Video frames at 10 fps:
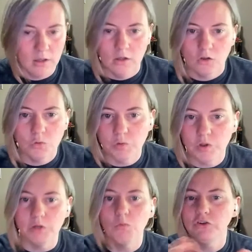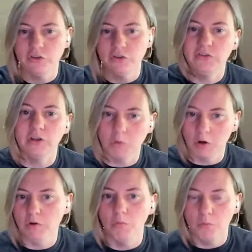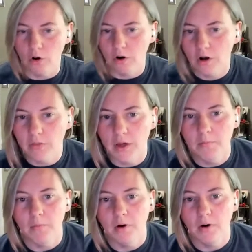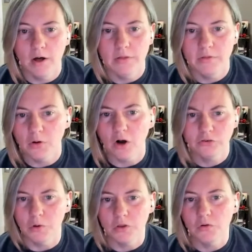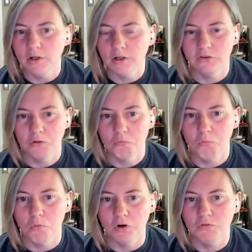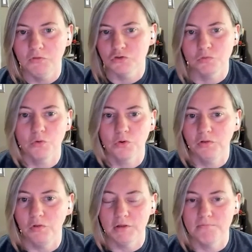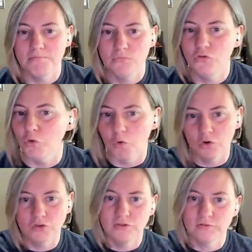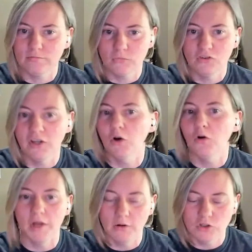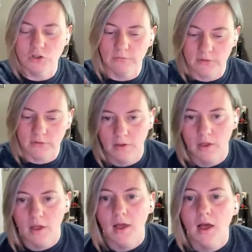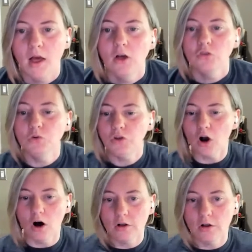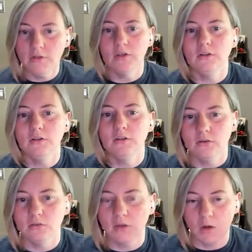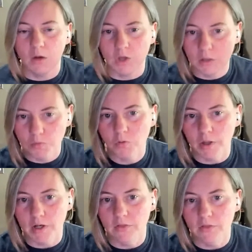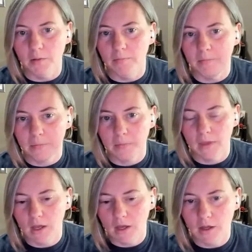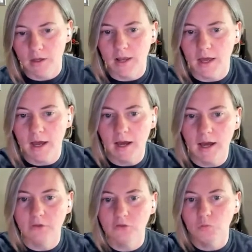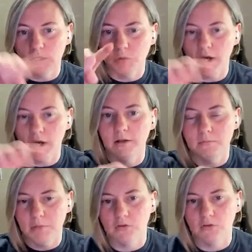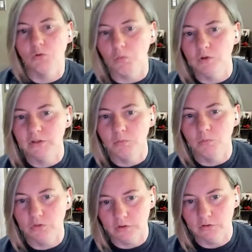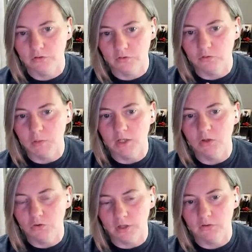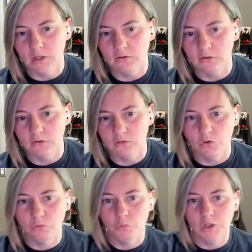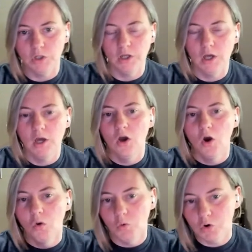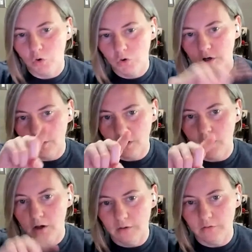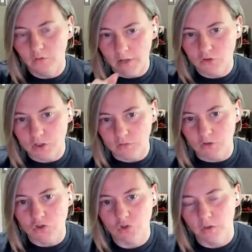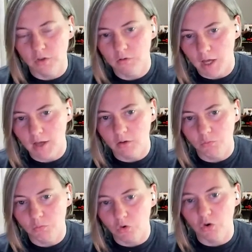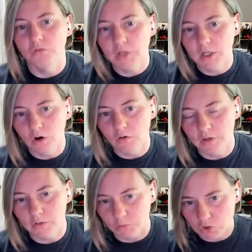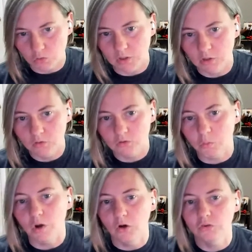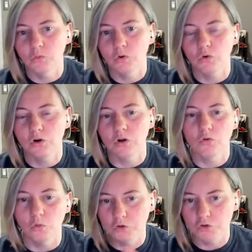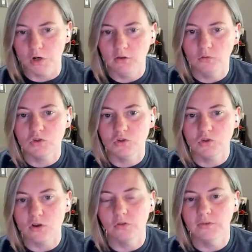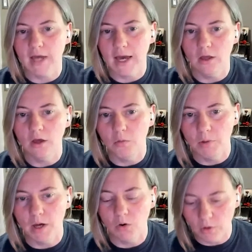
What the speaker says: What statistic might we report on them? There are also other ideas like what if you just reported like the worst single layout shift? So we took all of these ideas and we implemented them. And as we had basically what we did with these manual test cases was we recorded the layout shift and showed that we recorded a video of it that we showed to users, but we also recorded a Chrome trace, which has all the data about